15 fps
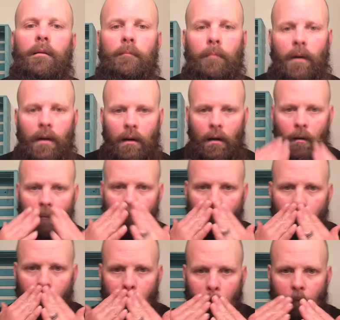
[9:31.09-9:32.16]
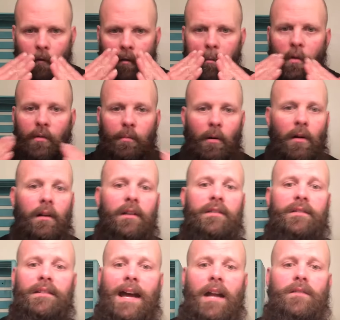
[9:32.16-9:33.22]
But for the most part,
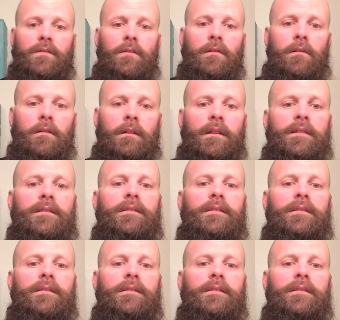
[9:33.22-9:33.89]
it's natural.